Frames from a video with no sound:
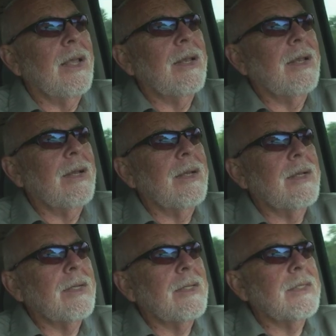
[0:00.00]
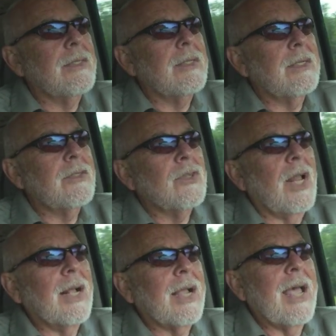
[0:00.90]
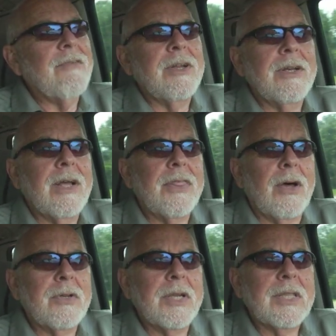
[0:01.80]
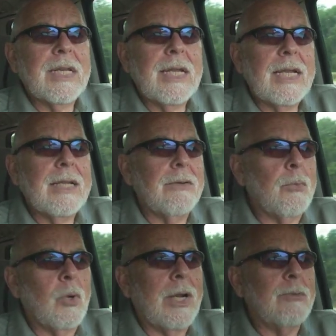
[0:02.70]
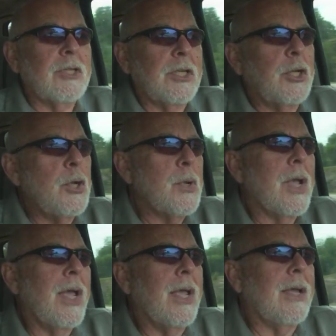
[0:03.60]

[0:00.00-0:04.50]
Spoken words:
And so I thought the other day when I was in the UK,